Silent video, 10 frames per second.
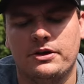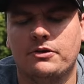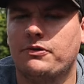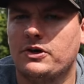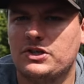the
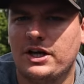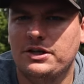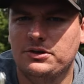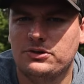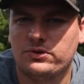first thing I
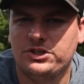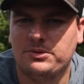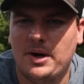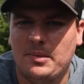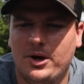do is reach in
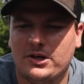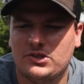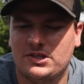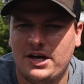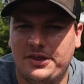my box
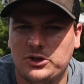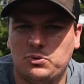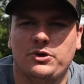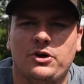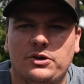and tie this
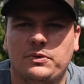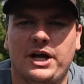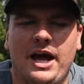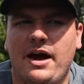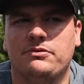one on when
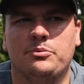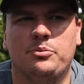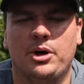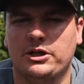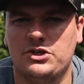I have
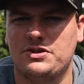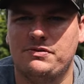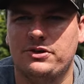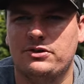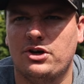bunches of
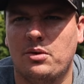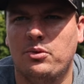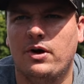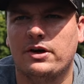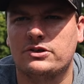other
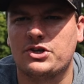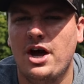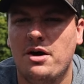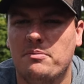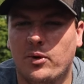topwaters.
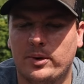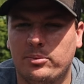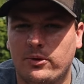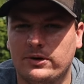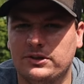More
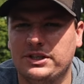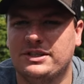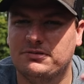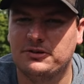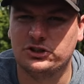importantly,
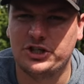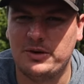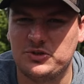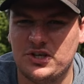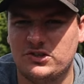different
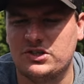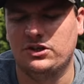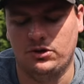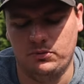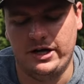shapes and
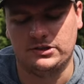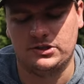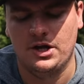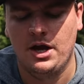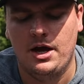
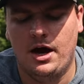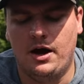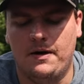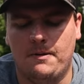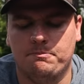silhouettes.
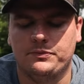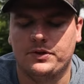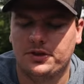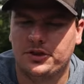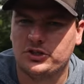
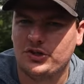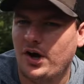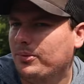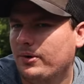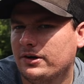This
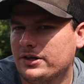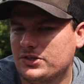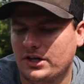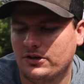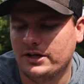topwater is
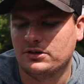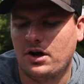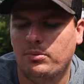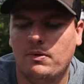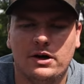a great
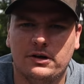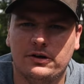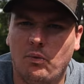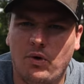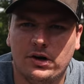topwater and
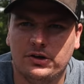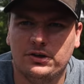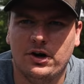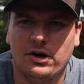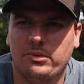a walk the
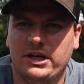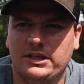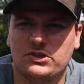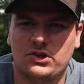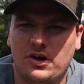dog bait
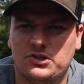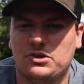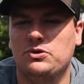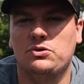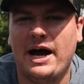is
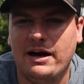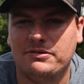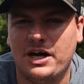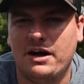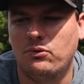awesome. You have
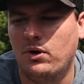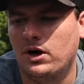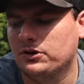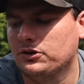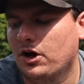to have a
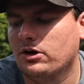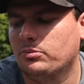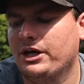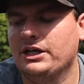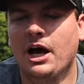walk the dog
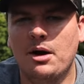bait.